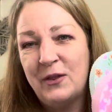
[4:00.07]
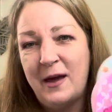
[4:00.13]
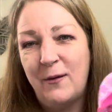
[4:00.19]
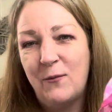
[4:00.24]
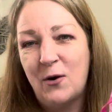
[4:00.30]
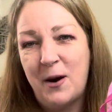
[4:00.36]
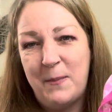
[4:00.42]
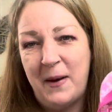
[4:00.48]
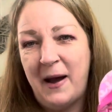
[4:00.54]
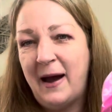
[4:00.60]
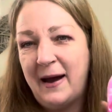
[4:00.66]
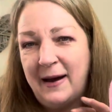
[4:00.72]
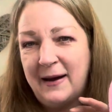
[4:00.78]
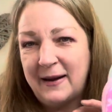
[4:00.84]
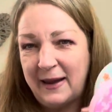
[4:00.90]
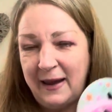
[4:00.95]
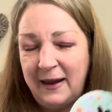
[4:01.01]
they were a
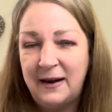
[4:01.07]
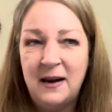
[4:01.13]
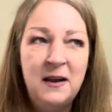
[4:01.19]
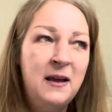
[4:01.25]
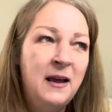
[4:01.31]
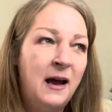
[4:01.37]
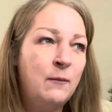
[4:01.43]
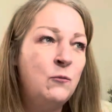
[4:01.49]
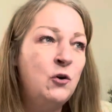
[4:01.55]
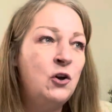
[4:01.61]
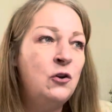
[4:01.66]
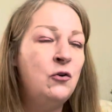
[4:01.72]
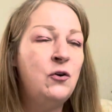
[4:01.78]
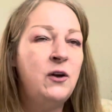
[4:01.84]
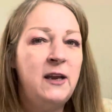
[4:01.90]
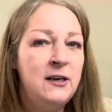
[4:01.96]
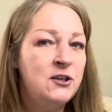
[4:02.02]
bargain. I'm going to
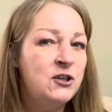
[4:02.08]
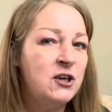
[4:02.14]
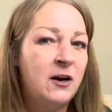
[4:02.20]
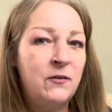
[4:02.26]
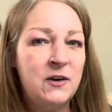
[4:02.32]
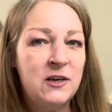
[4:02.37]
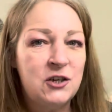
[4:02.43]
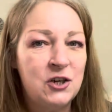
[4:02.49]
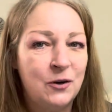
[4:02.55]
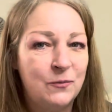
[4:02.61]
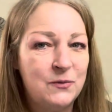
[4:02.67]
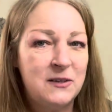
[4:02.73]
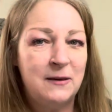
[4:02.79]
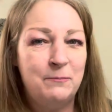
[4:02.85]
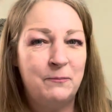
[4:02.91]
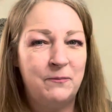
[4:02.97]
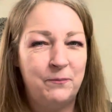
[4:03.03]
look in charity
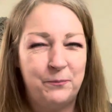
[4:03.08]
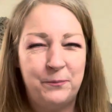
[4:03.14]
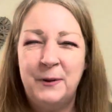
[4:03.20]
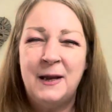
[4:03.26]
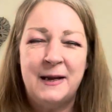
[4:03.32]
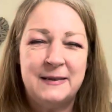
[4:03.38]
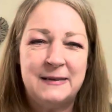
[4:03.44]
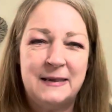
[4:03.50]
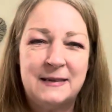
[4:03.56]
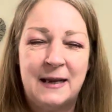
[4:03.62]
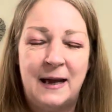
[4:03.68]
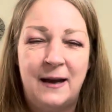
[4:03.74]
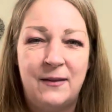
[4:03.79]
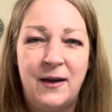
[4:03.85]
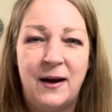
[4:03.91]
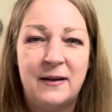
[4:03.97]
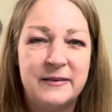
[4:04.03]
shops and places
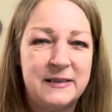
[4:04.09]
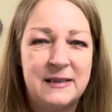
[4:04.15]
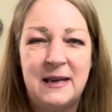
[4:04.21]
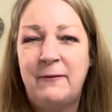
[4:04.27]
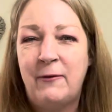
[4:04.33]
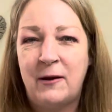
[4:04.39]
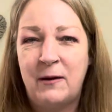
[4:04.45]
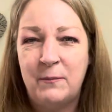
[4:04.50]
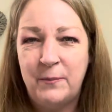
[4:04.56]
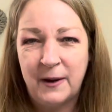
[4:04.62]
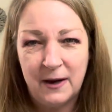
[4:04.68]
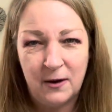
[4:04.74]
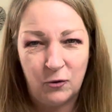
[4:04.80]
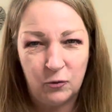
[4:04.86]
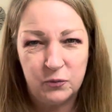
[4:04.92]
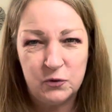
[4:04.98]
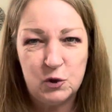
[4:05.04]
like that and see if I can pick
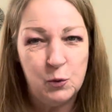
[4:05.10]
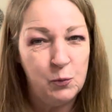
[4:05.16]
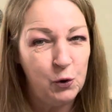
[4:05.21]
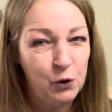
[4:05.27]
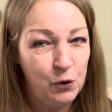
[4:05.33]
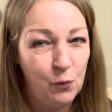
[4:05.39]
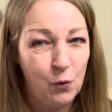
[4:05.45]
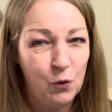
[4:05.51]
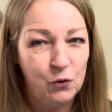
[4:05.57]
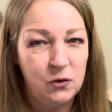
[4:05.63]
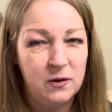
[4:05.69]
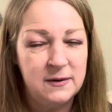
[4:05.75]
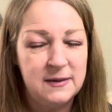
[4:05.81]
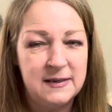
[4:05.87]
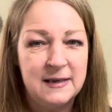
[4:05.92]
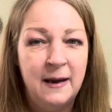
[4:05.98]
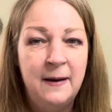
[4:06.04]
her up some other
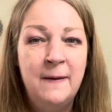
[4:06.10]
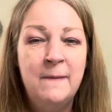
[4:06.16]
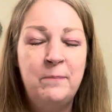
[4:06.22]
ones